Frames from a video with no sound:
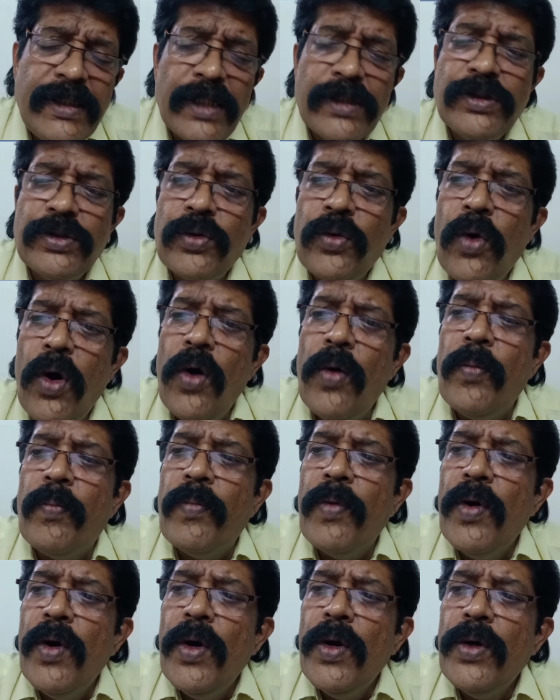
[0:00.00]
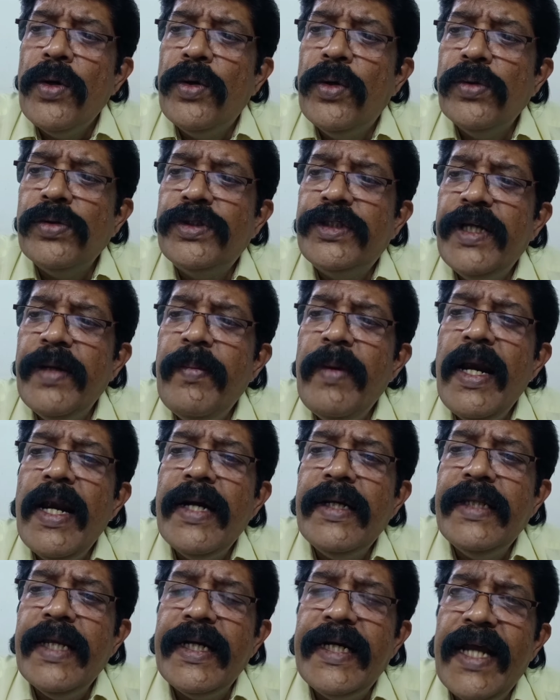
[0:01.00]
scope to
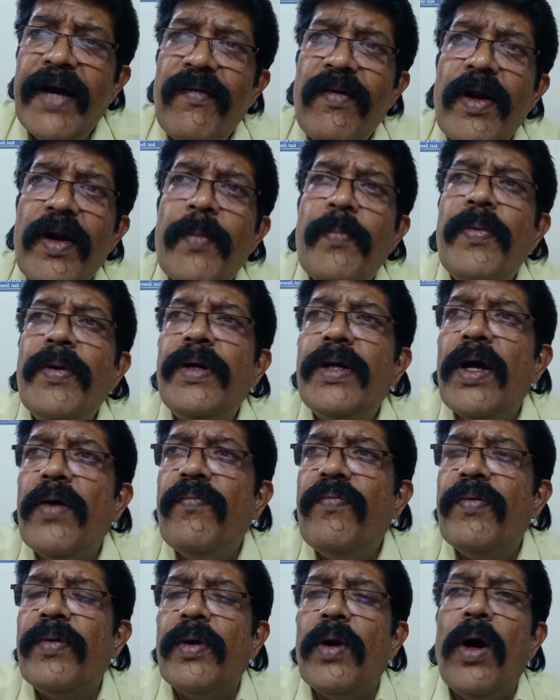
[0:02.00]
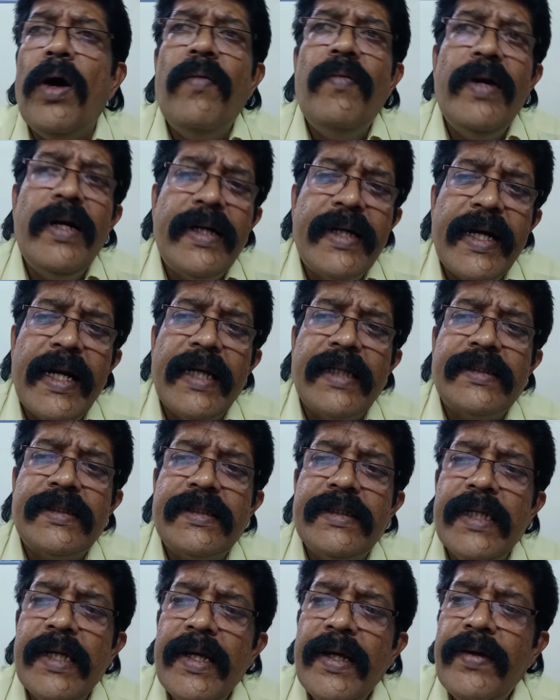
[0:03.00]
stimulate the development of novel
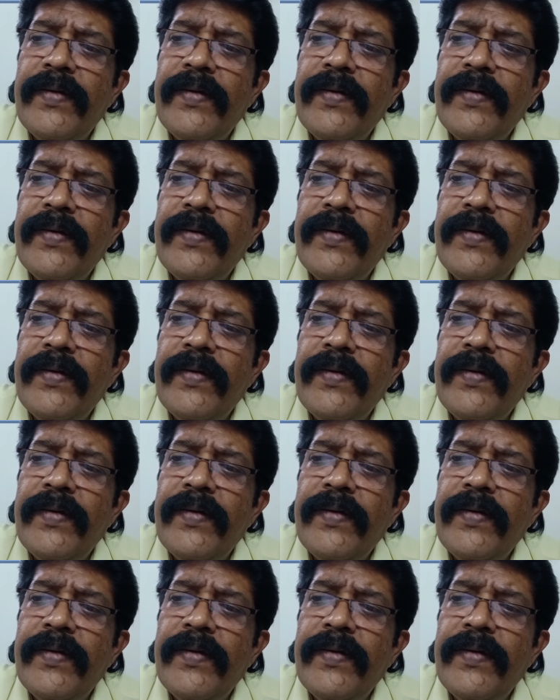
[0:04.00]
drugs,